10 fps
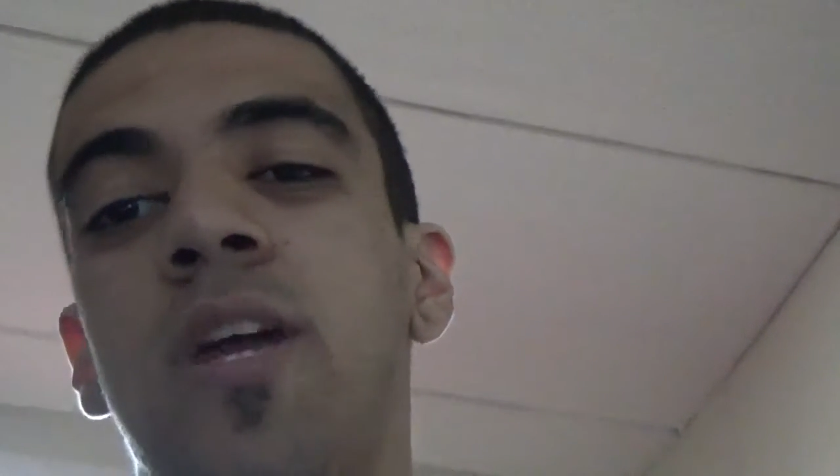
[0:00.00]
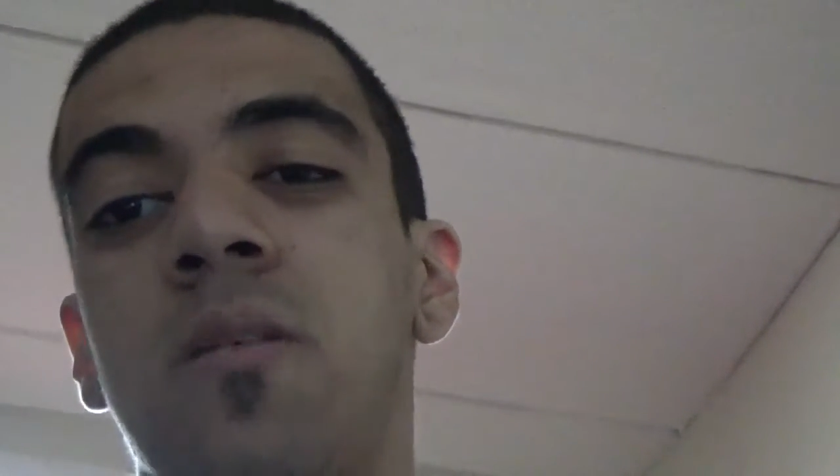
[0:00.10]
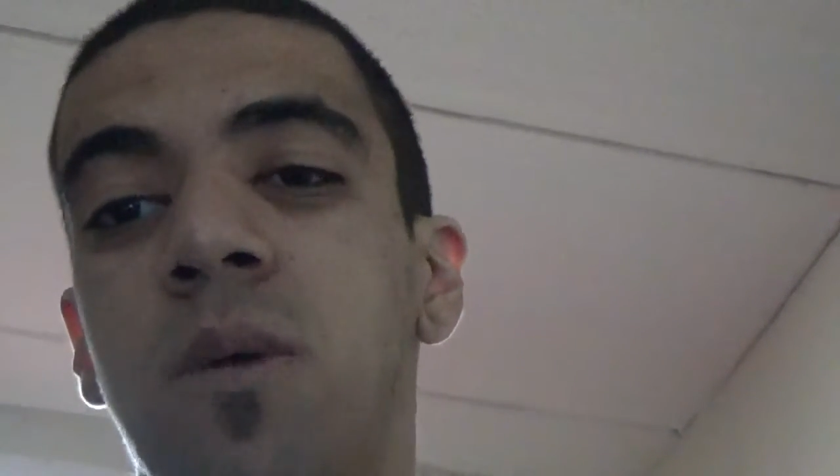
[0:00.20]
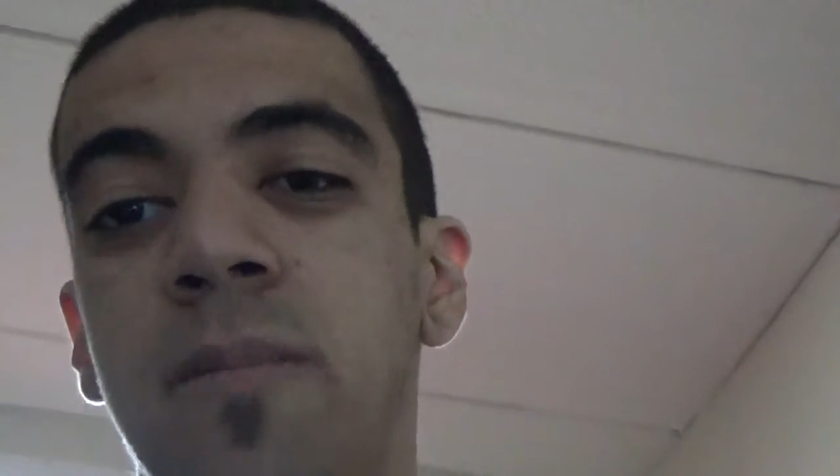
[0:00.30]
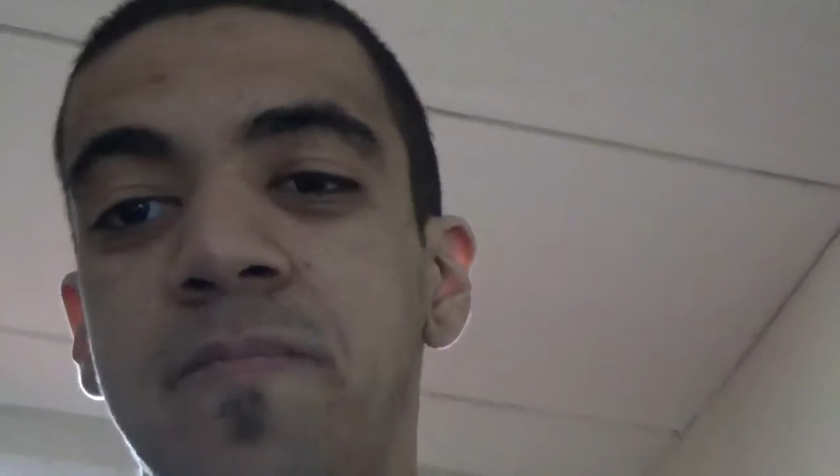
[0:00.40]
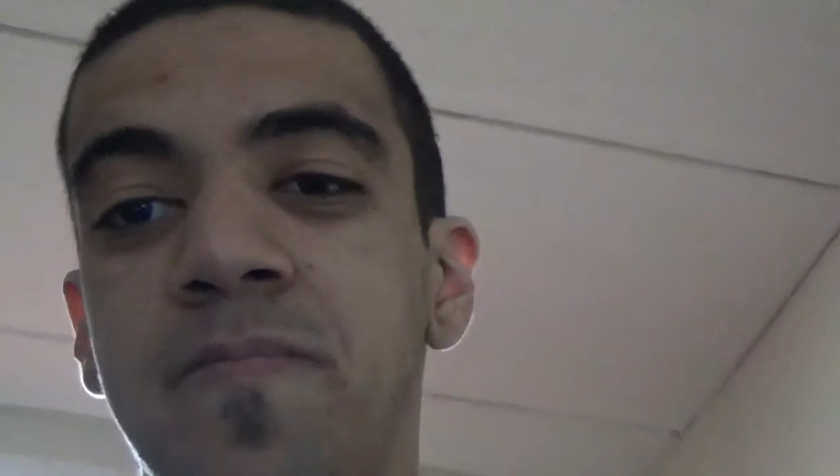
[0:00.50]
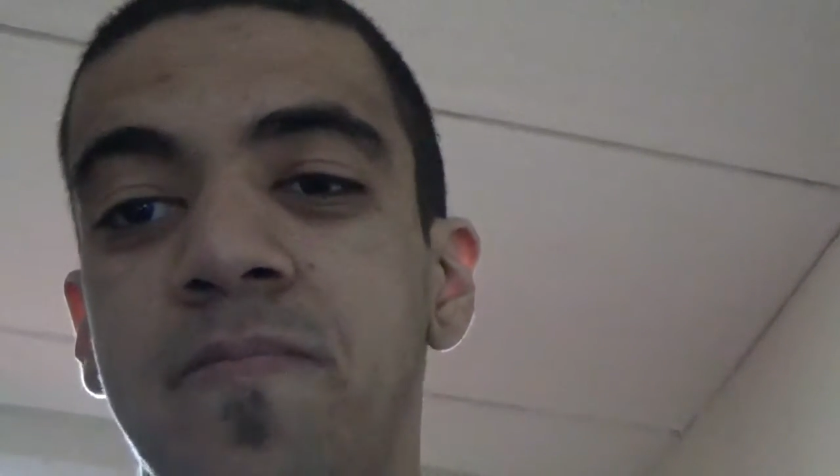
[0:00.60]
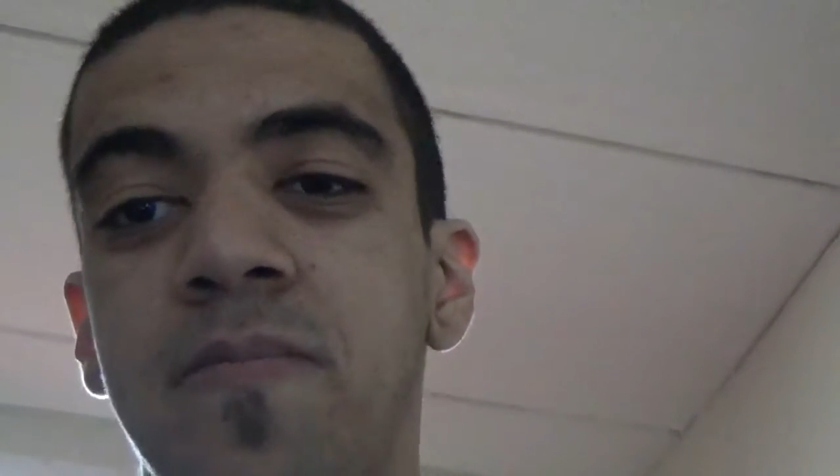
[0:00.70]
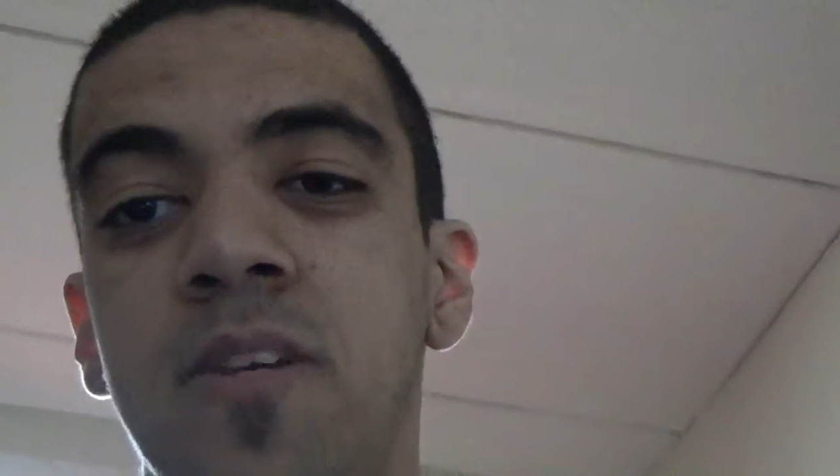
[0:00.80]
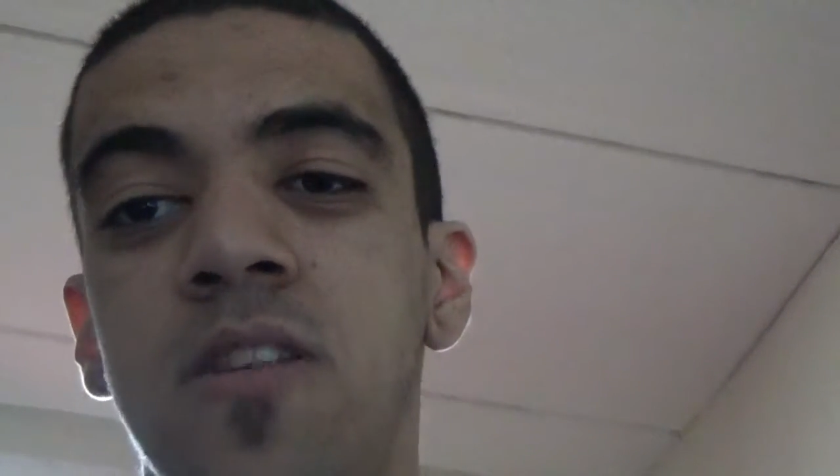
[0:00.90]
them up
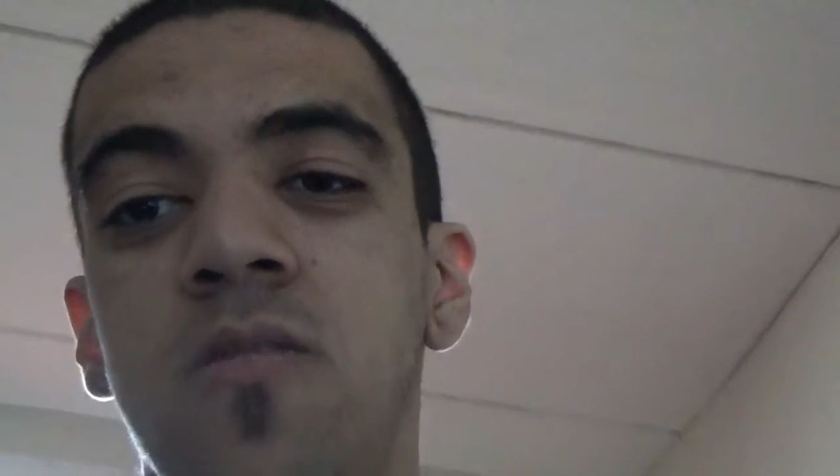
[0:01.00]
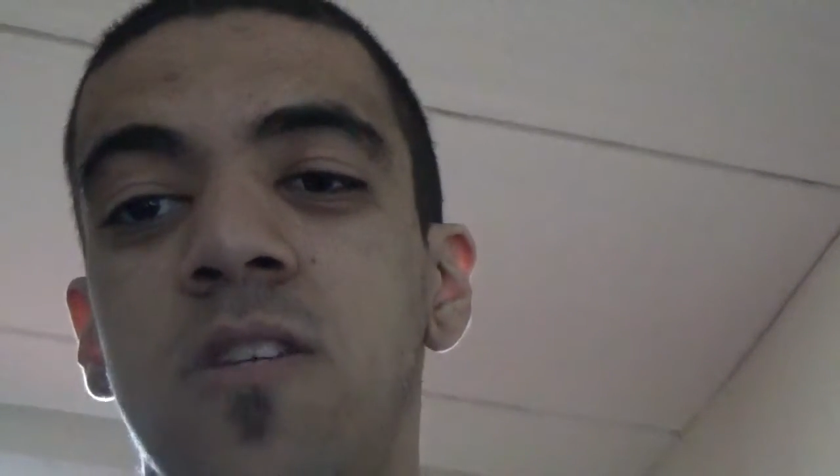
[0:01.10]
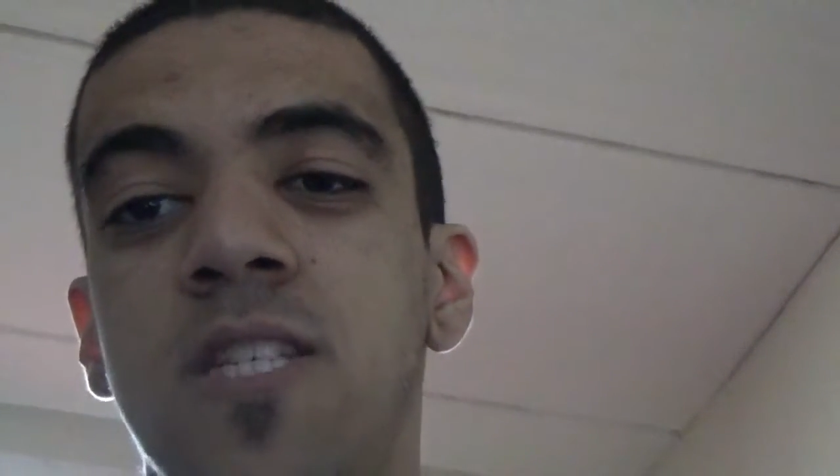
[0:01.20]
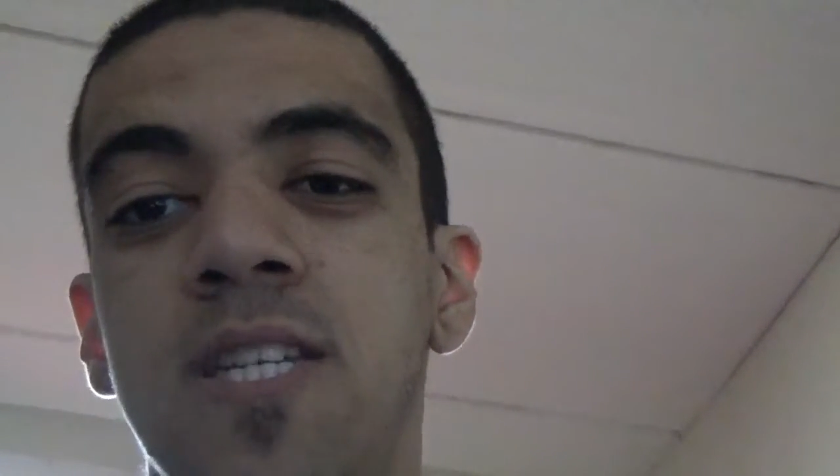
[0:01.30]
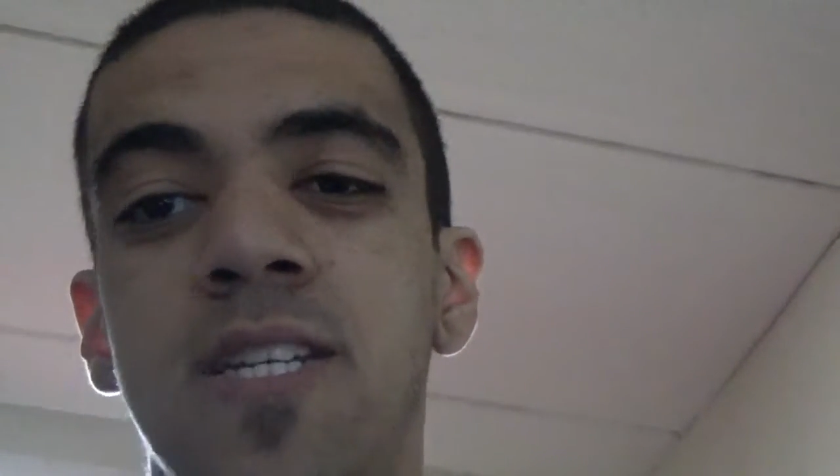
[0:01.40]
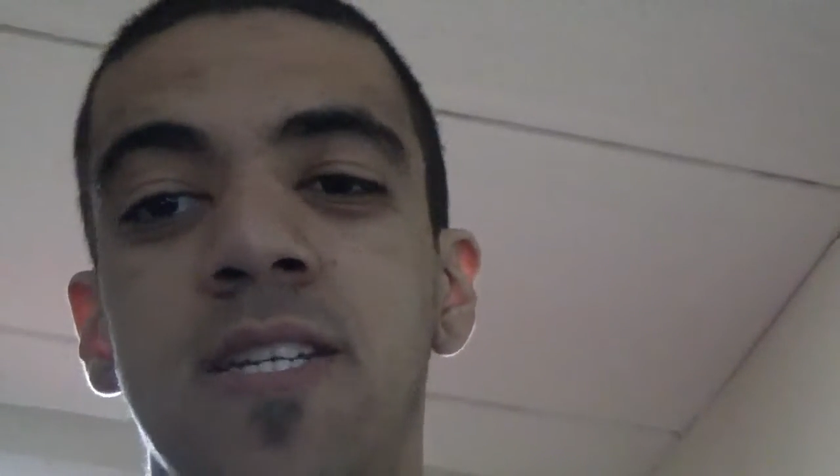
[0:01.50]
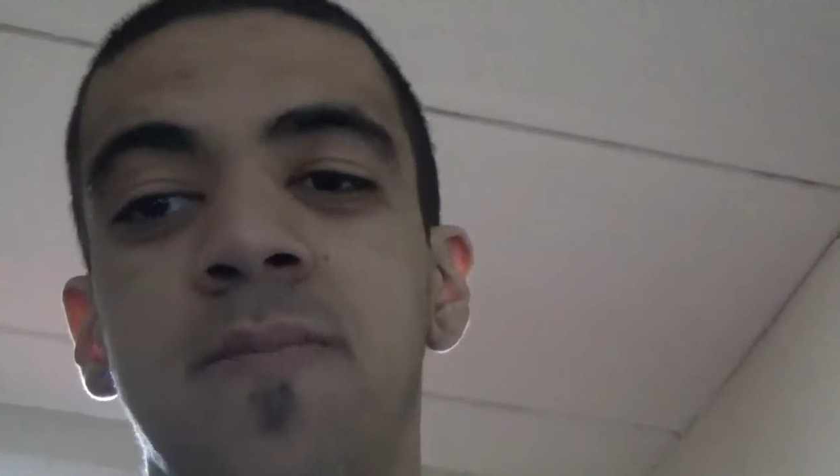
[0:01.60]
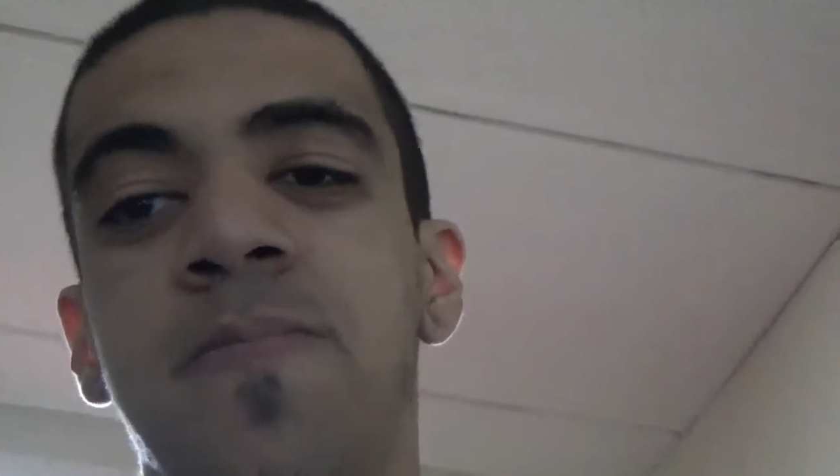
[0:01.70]
in their vicinity.